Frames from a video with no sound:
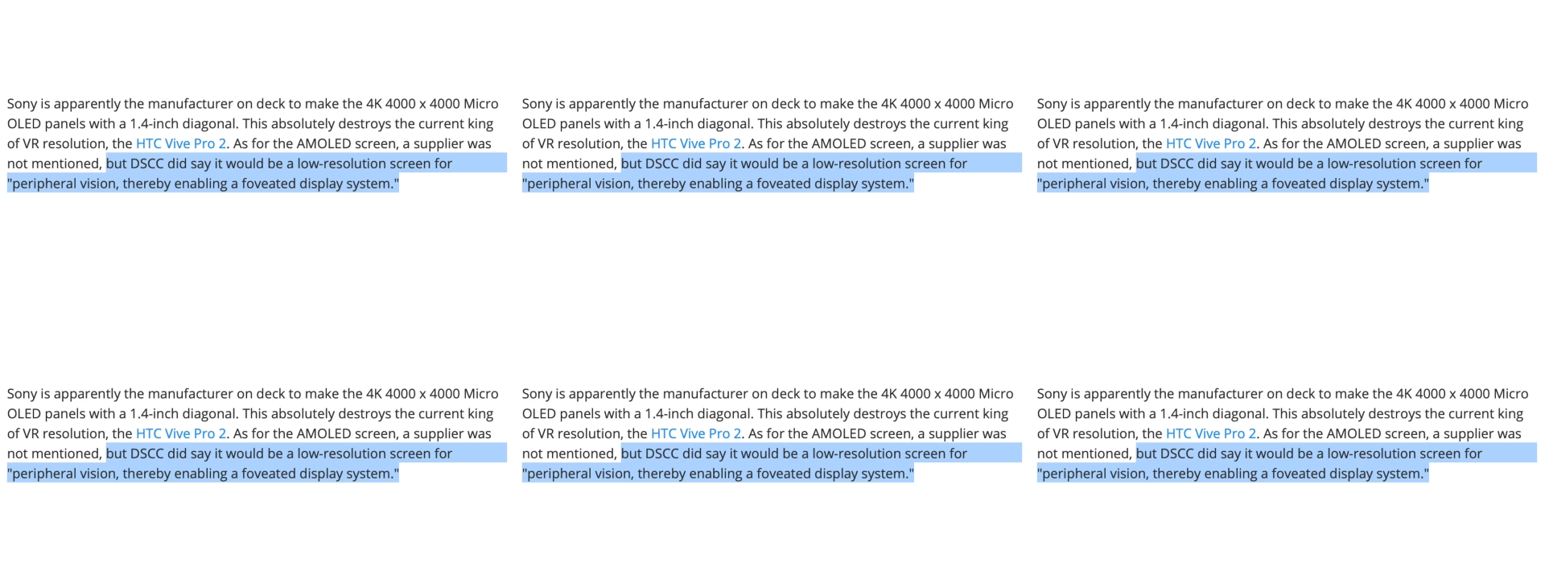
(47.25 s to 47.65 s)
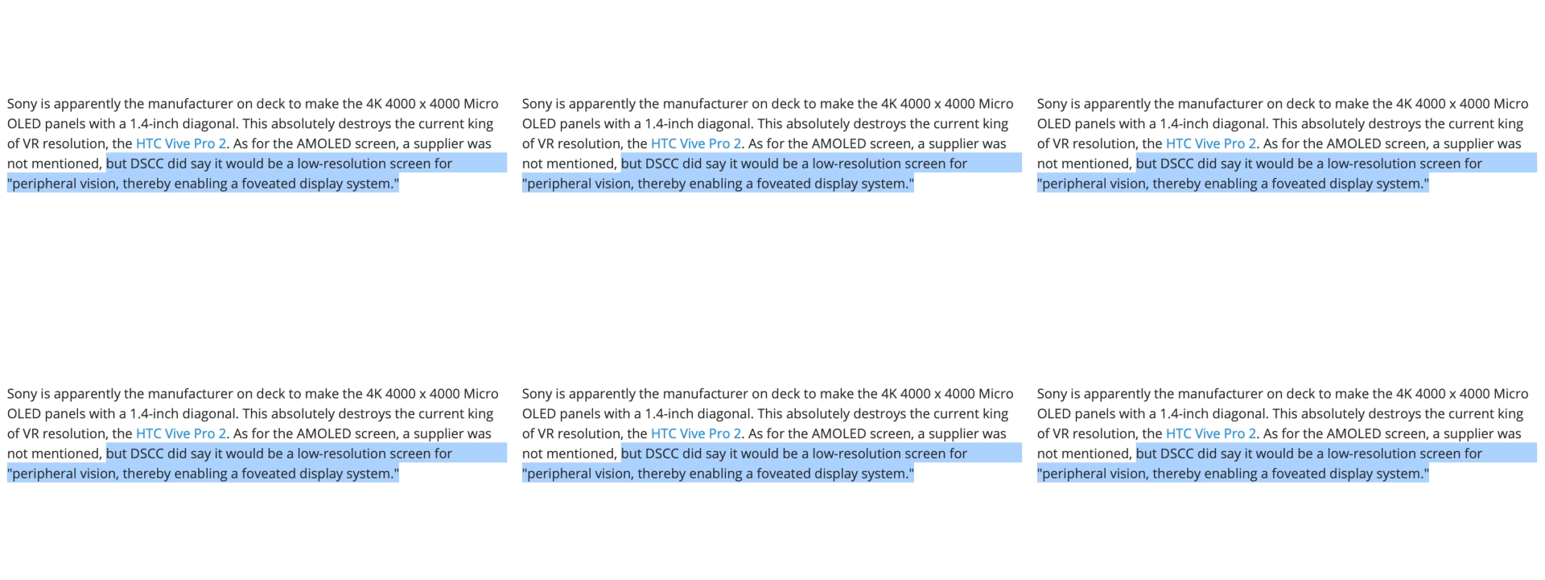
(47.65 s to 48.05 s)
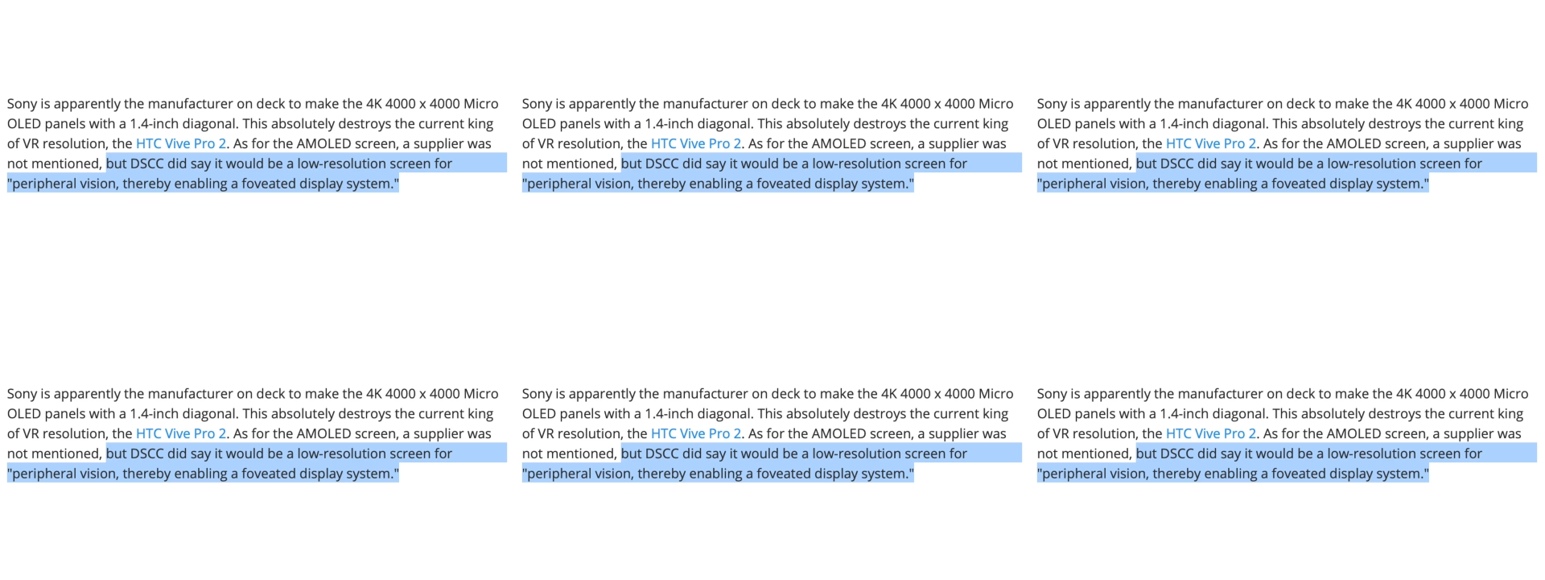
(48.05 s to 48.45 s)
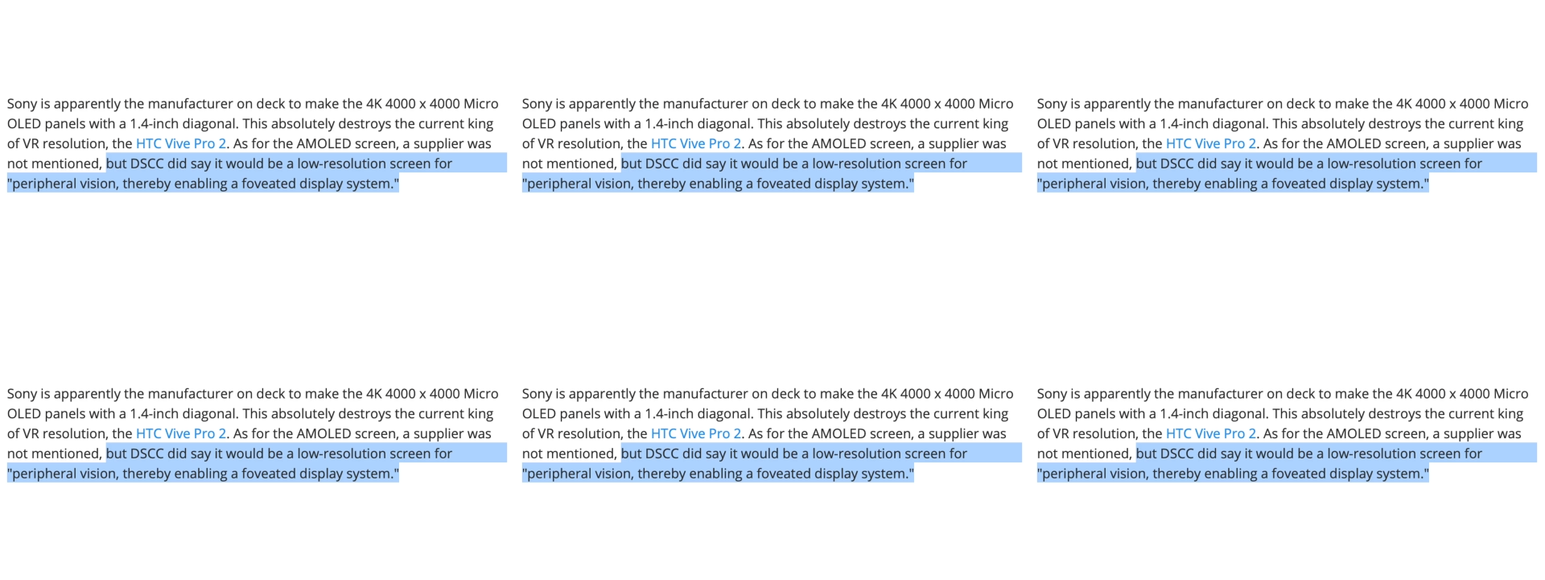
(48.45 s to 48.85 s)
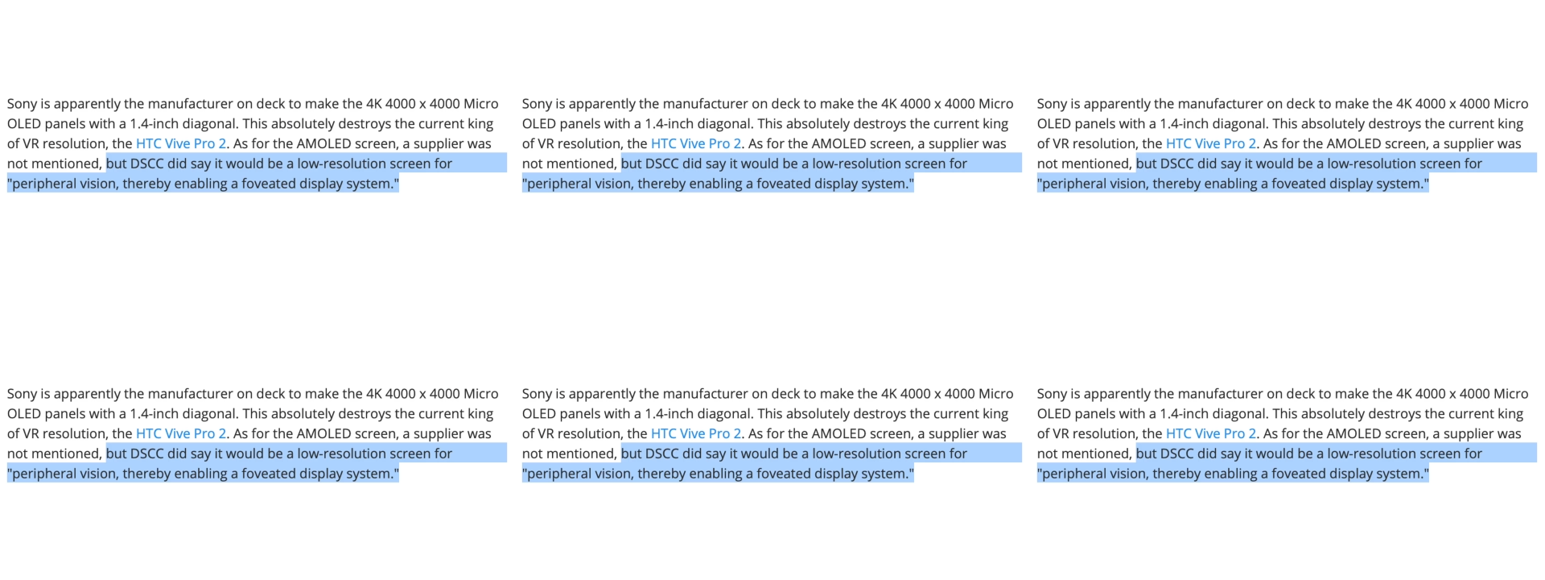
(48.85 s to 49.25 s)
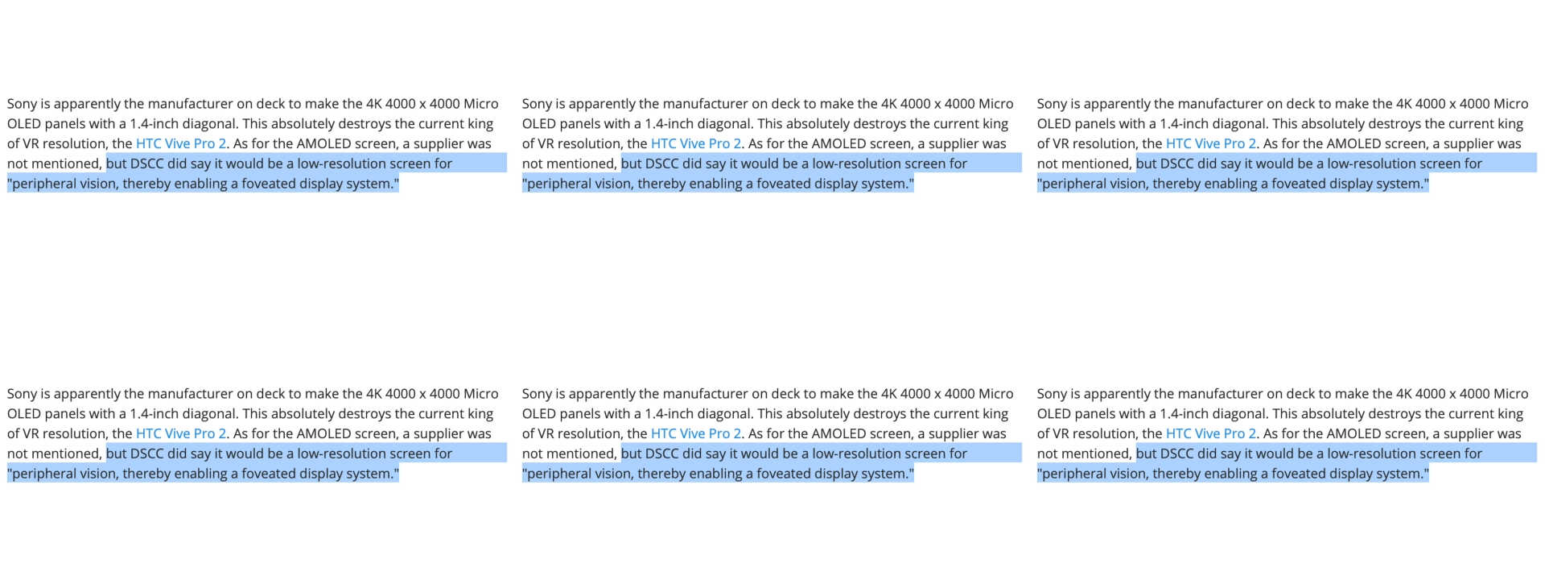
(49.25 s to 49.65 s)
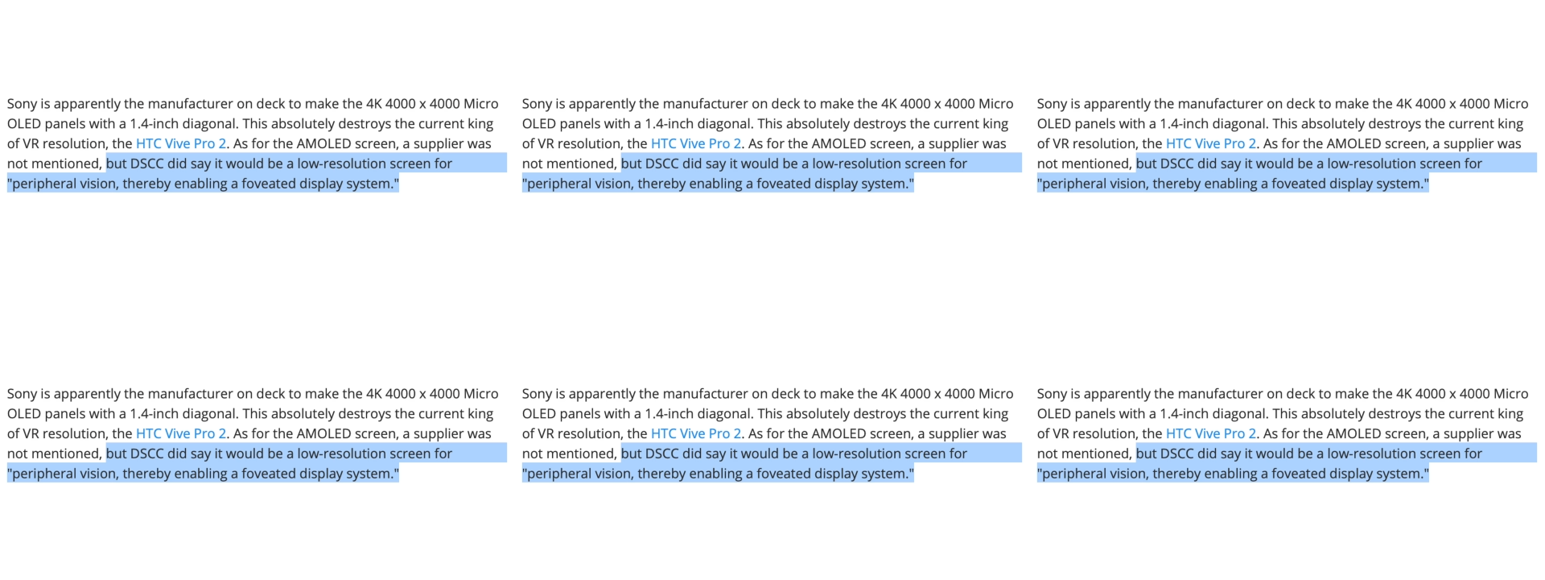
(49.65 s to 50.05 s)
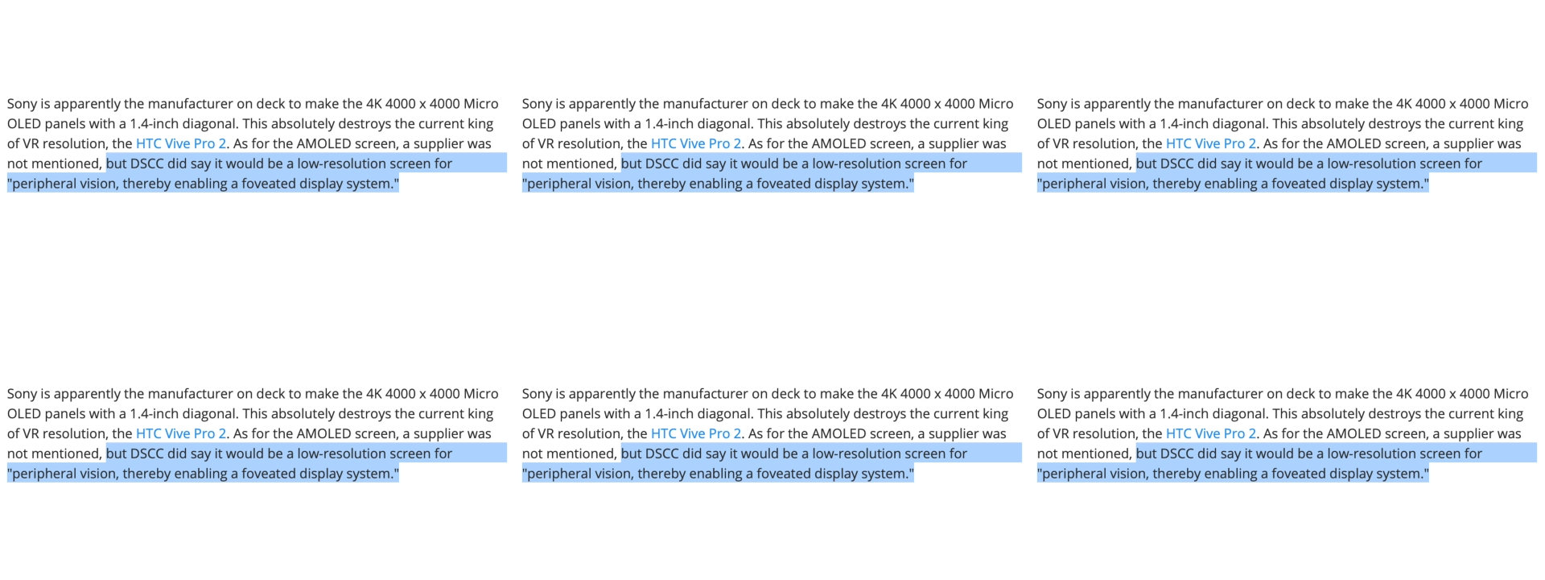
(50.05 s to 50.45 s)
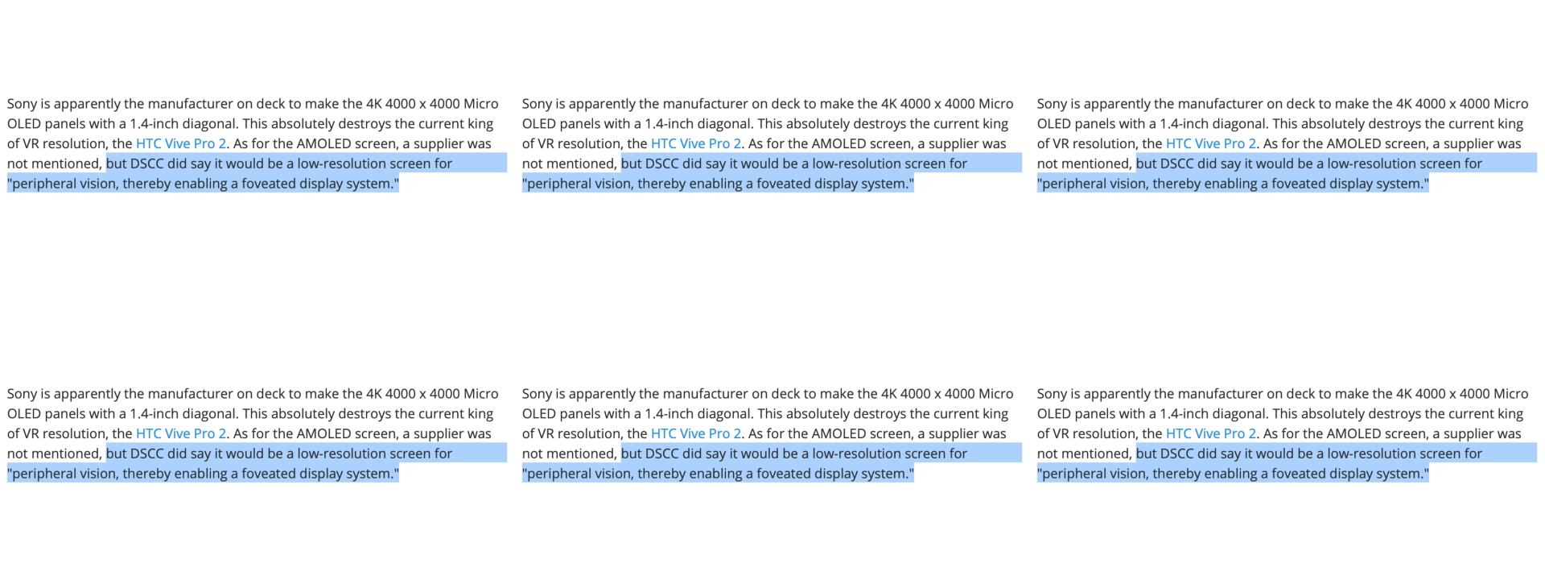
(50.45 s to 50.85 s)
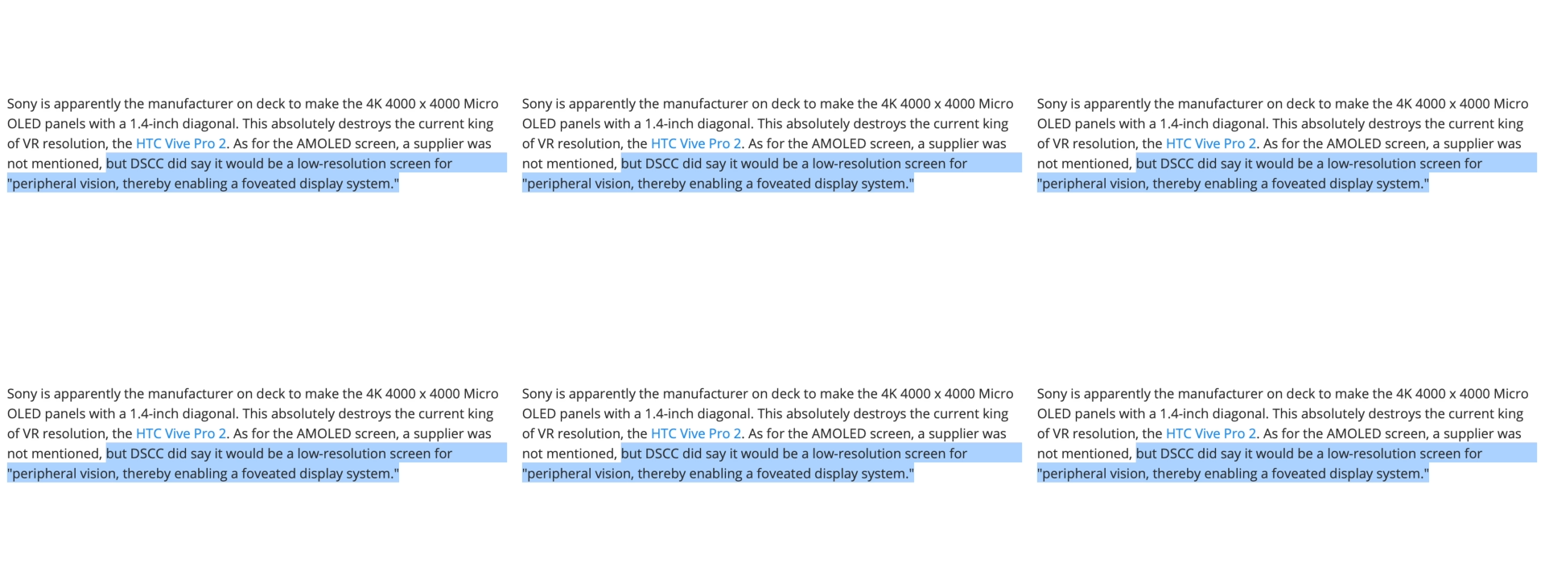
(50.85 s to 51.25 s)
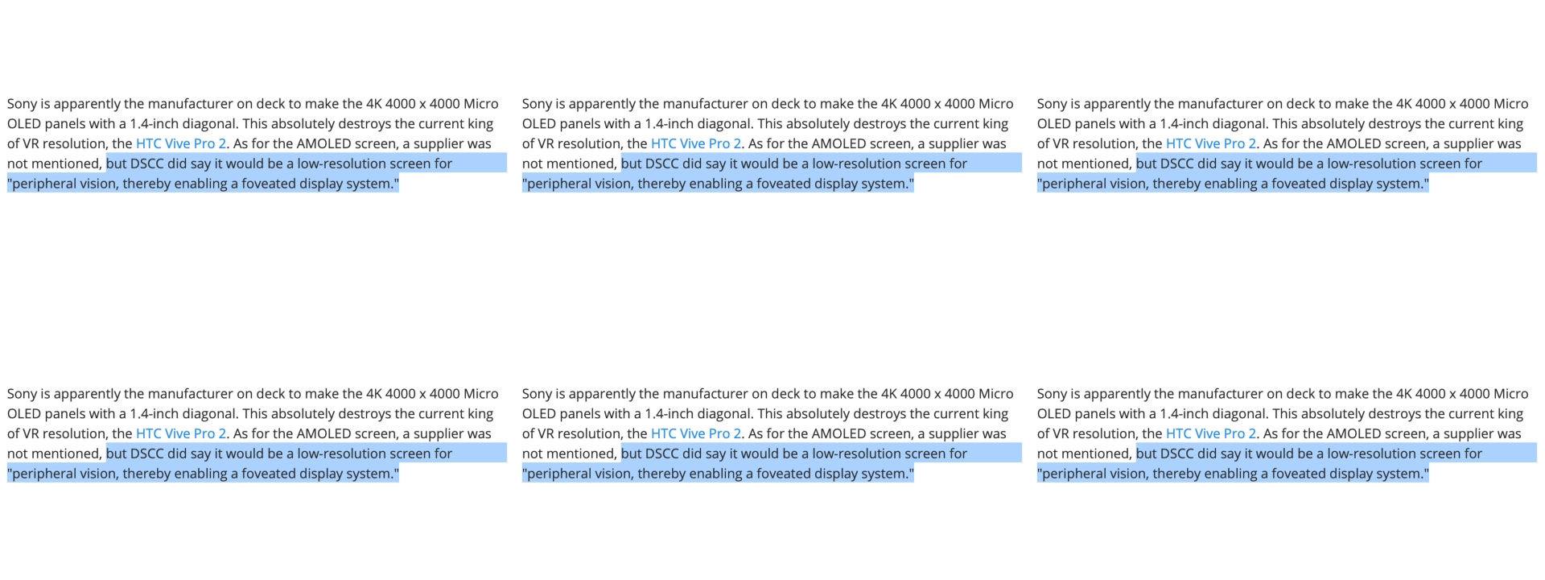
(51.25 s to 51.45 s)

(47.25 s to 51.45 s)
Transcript: No face is visible, so there are no lips to read.